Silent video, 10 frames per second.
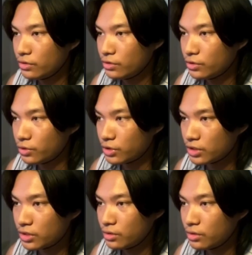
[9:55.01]
So
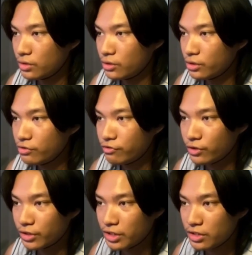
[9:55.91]
just look
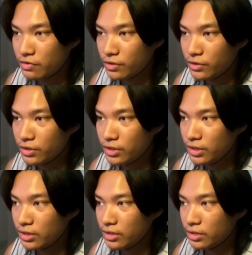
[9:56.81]
for this folder,
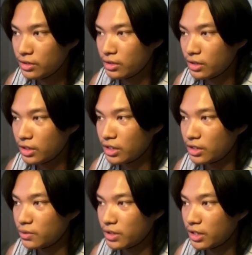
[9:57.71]
and then
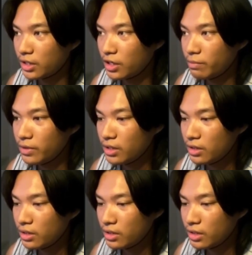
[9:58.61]
you can copy it,
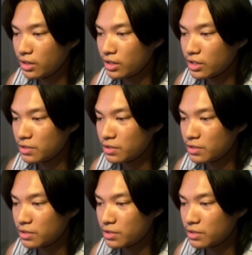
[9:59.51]
and then just